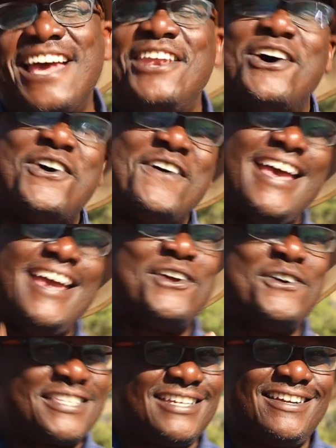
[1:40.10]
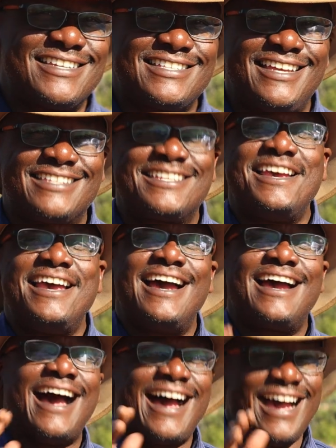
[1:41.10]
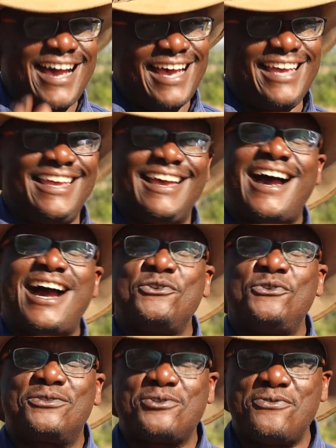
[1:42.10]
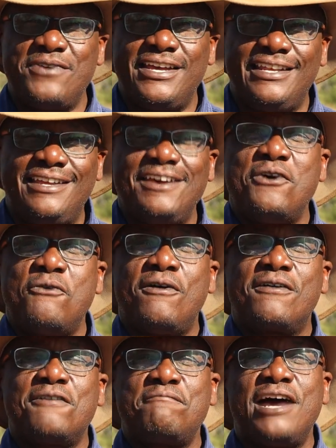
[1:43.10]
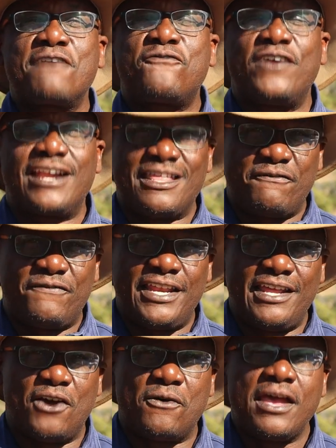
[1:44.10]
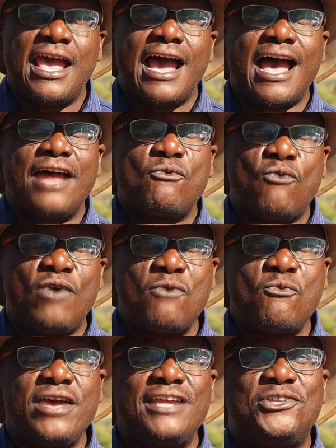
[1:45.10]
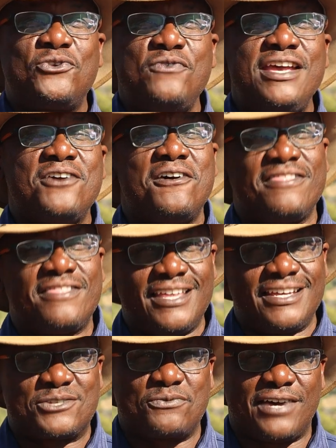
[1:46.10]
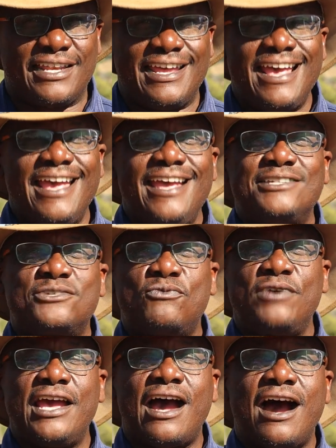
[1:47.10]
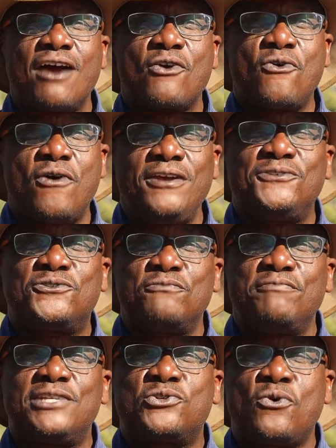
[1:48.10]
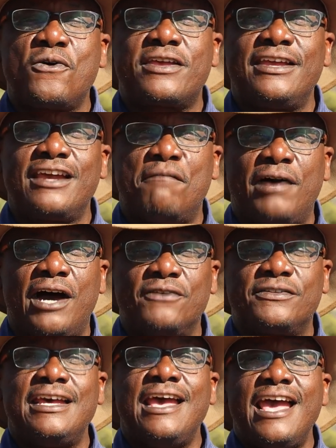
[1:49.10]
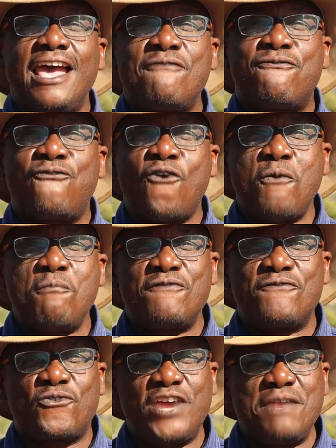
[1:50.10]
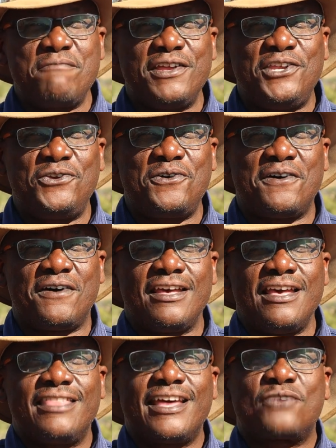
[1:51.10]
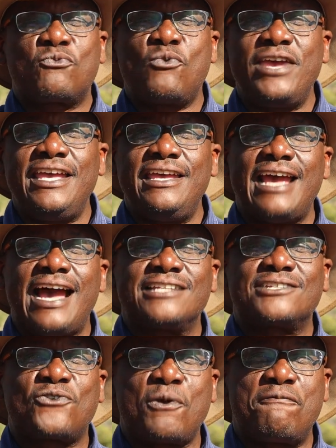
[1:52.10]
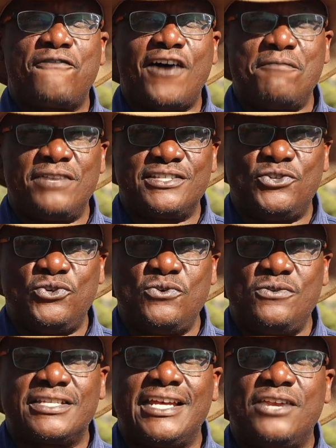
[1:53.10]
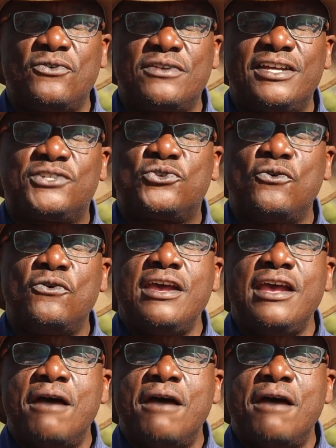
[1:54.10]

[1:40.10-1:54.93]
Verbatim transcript: No, in all seriousness, hi, how you doing? Welcome back for another video. And what we're doing on this one is we are going to be talking about a form of green manure that we as crop farmers use in order to